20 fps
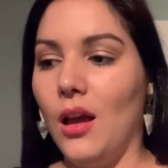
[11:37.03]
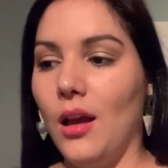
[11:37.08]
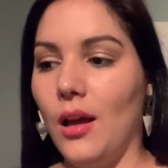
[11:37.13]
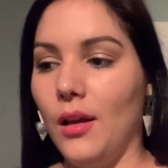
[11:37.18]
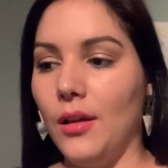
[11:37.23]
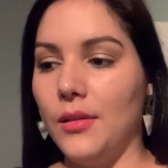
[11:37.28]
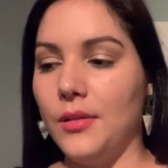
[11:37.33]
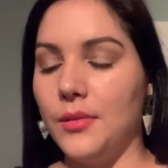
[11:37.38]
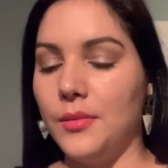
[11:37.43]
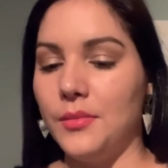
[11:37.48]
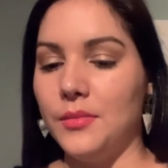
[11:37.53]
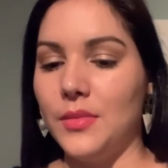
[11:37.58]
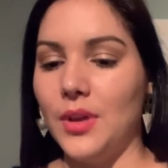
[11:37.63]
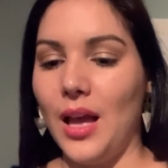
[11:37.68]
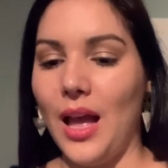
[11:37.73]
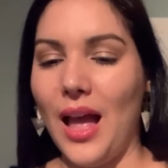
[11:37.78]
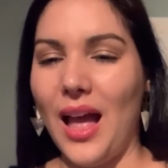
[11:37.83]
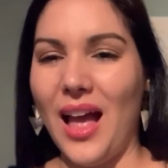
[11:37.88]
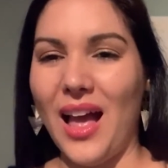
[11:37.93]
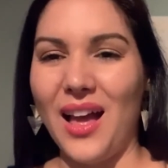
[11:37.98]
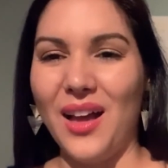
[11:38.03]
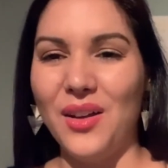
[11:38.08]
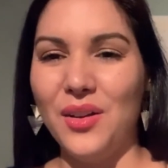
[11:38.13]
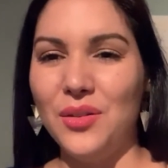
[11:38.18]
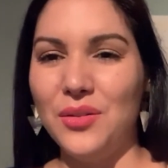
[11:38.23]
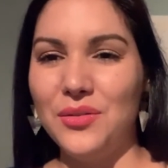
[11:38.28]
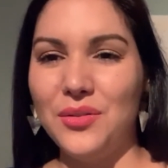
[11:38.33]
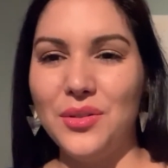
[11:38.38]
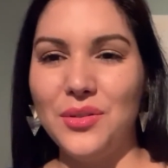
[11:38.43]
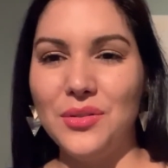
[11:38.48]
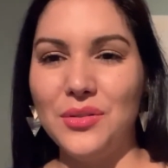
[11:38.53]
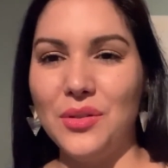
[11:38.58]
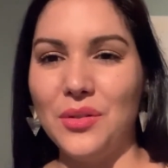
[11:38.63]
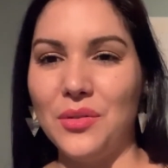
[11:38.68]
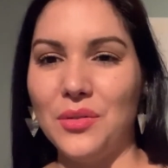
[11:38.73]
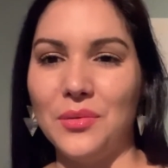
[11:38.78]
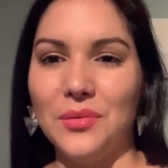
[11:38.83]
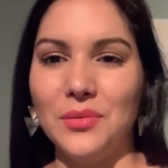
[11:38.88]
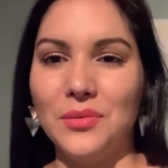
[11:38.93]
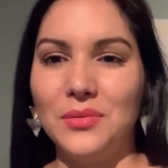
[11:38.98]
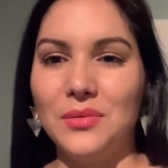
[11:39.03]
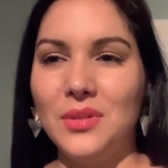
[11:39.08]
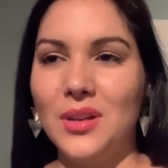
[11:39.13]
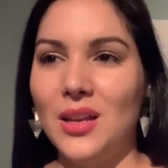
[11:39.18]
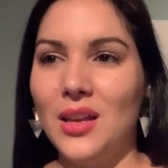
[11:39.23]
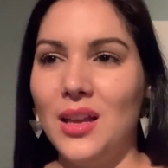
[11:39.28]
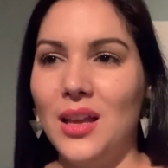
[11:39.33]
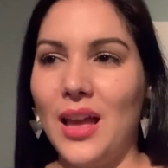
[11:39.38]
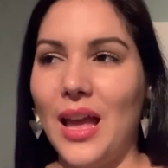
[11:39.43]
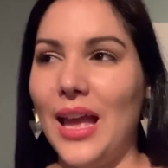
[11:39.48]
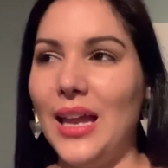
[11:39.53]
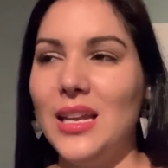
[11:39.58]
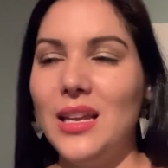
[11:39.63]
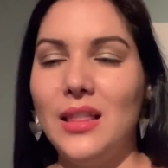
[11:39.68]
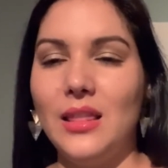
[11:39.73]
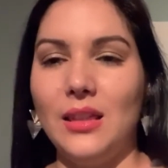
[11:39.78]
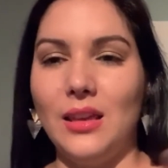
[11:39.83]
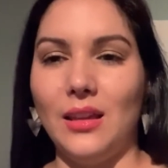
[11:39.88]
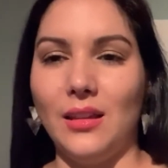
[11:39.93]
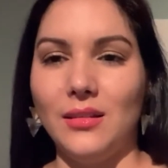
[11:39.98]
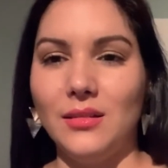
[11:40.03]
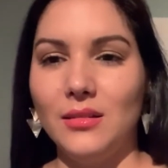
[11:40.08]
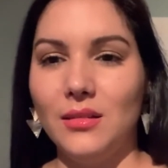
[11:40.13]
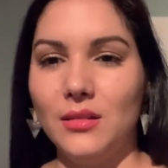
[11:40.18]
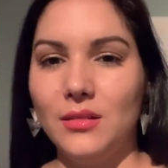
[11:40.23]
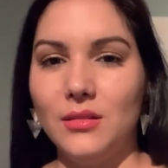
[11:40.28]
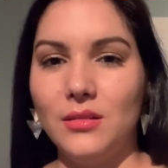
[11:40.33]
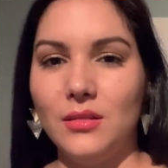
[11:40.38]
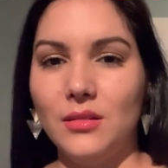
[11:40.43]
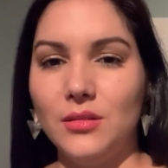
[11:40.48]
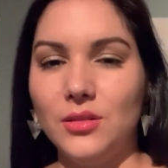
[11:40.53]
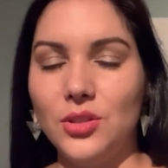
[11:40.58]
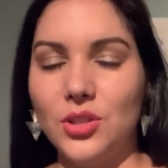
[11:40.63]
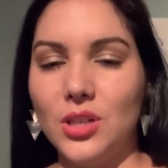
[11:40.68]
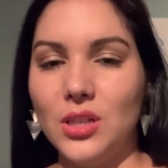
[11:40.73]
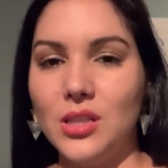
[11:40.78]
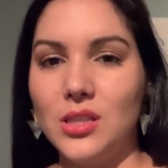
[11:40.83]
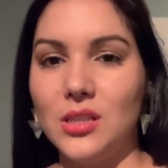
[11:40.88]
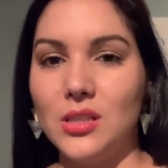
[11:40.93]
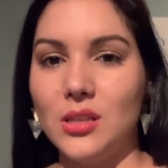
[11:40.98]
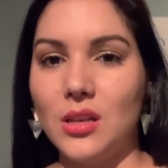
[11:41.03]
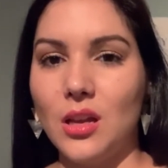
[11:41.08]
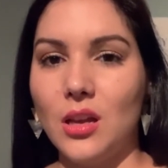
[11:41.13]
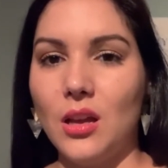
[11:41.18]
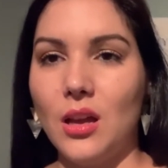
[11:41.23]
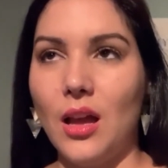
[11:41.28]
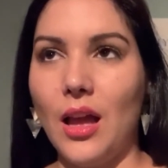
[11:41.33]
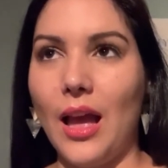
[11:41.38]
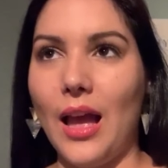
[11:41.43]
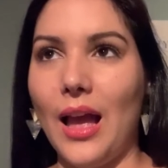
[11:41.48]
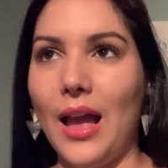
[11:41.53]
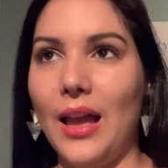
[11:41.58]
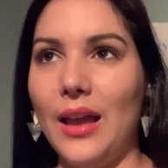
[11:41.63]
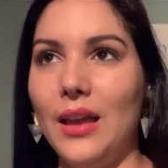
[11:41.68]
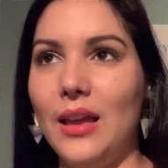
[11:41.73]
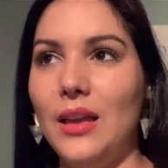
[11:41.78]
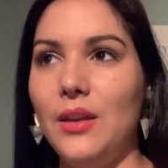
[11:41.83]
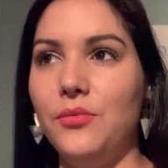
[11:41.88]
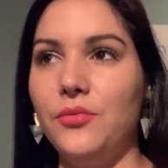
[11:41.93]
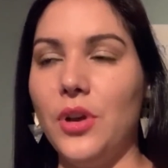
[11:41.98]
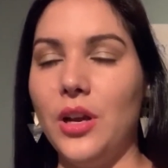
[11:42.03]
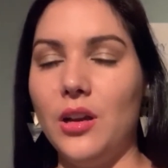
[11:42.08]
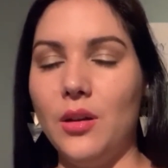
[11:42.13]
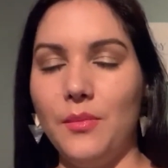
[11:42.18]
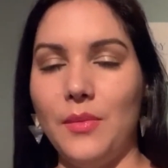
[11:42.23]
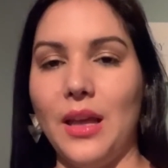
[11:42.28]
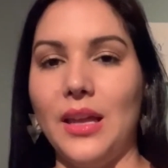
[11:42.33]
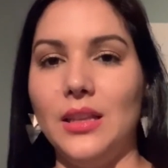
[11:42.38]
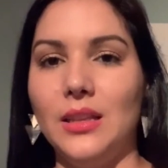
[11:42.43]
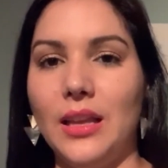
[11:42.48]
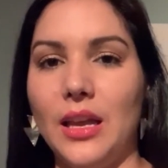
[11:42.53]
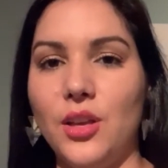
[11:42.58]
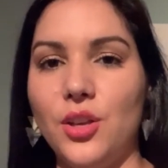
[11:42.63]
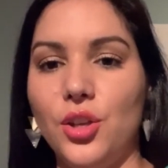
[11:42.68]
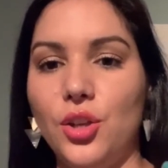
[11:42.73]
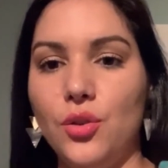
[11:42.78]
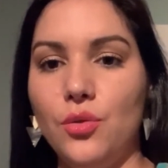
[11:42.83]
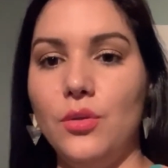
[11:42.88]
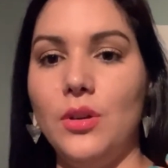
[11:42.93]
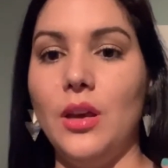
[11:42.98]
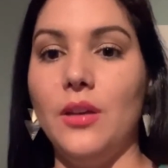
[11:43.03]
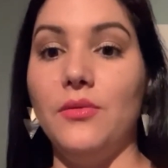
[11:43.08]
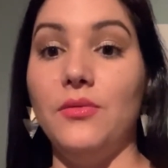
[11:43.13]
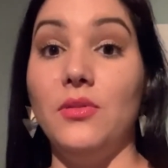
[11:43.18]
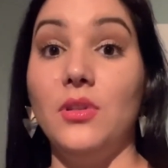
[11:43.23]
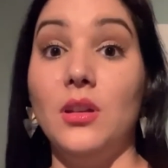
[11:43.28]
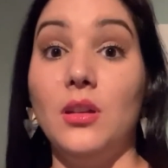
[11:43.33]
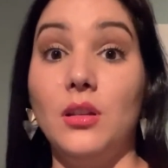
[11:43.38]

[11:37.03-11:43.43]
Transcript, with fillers: Um, how, you know, anything. Just, I recommend that you give